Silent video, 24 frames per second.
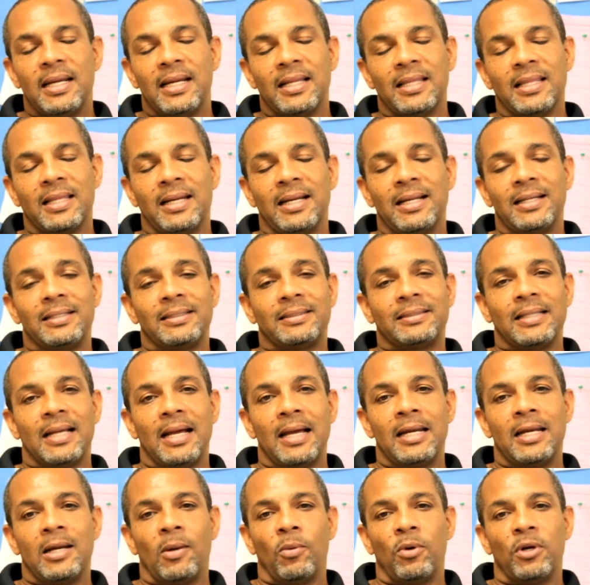and then I
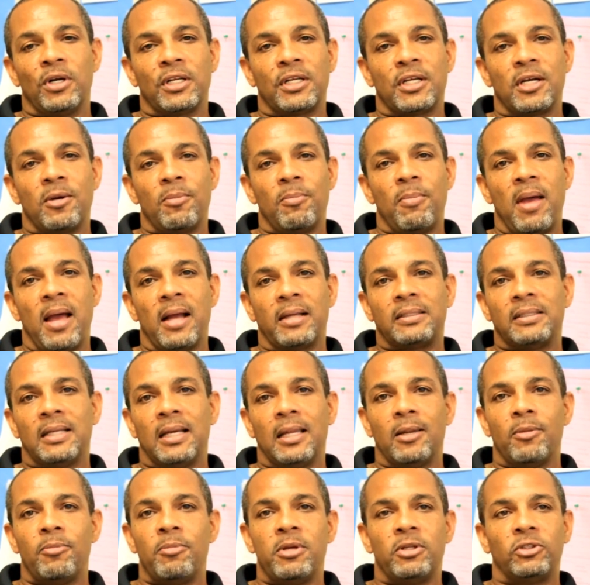decided I wanted to come back to
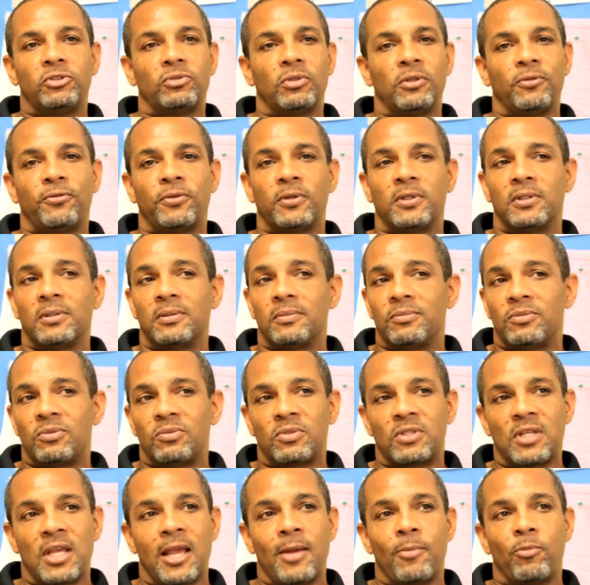elementary for the
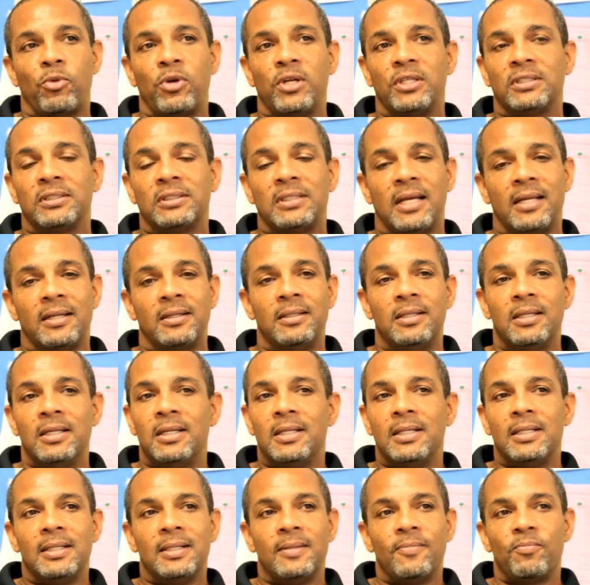same reasons I
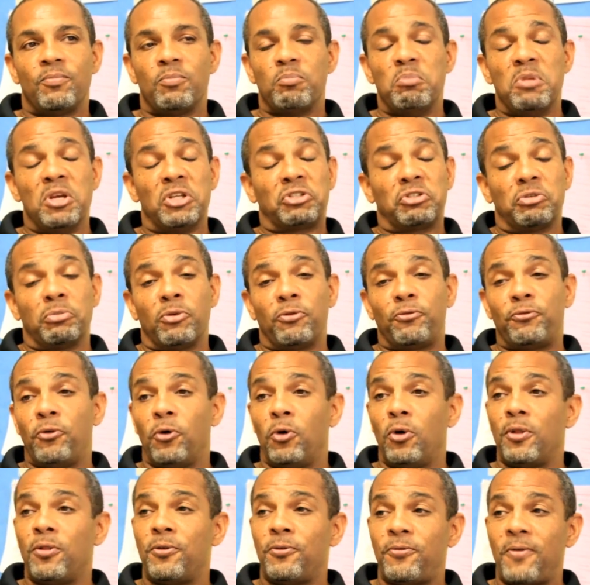mentioned
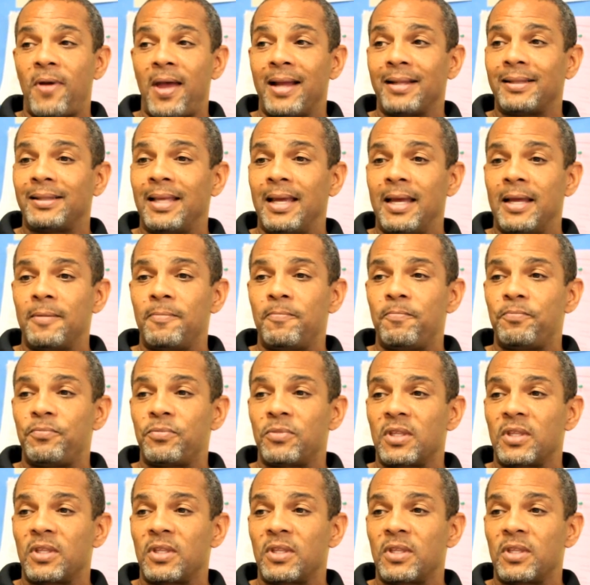before, the fact that